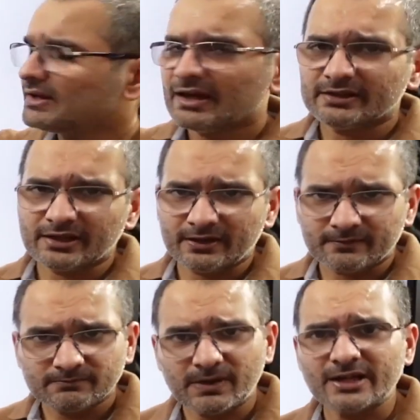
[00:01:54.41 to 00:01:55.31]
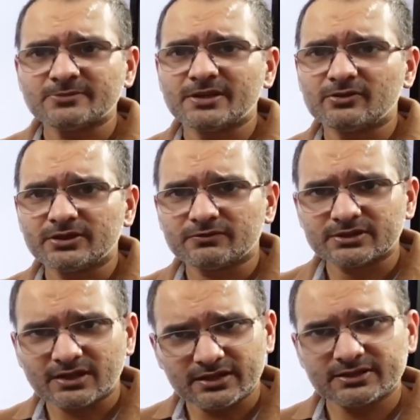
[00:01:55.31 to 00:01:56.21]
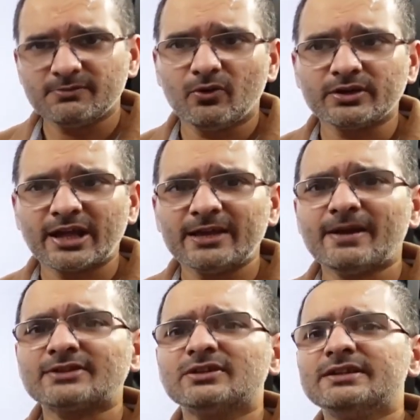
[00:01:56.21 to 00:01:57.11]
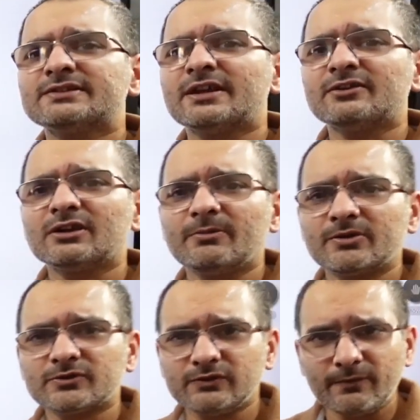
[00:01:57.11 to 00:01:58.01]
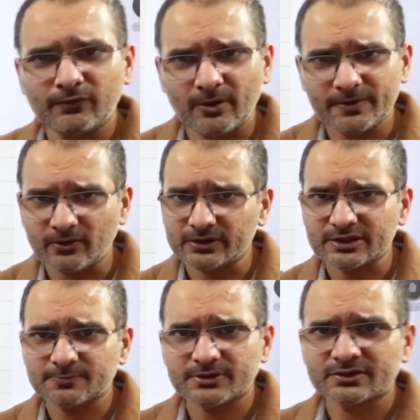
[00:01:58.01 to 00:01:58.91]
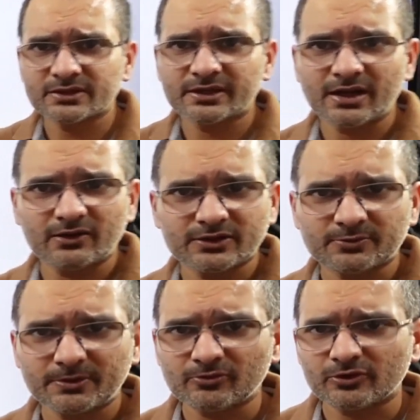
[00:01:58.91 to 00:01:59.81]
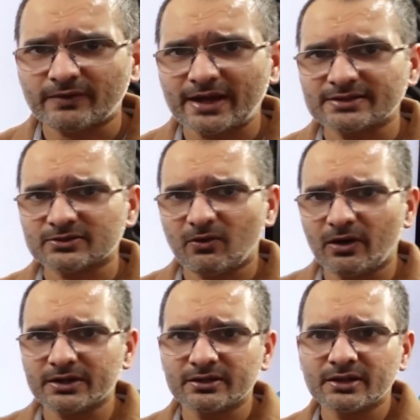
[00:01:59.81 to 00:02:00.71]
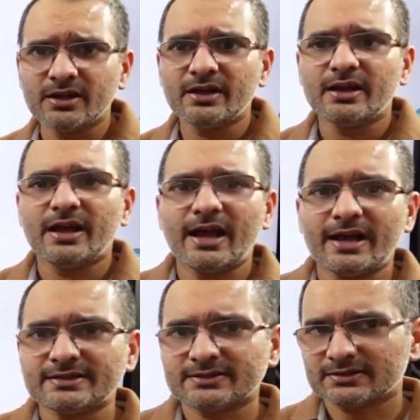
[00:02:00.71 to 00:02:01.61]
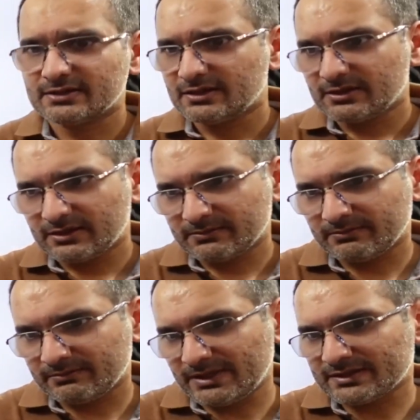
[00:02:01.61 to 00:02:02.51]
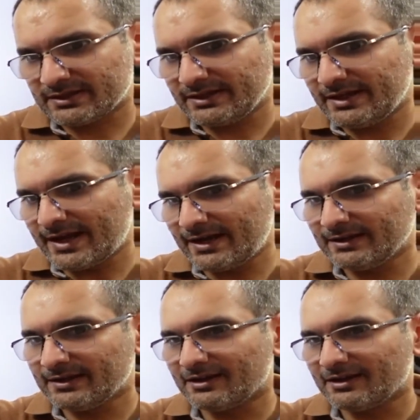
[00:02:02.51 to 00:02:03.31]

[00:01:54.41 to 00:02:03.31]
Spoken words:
and then 5 May it was asking more time. Actually the central government was flip-flopping on this position, and now the Supreme Court via its order has basically held the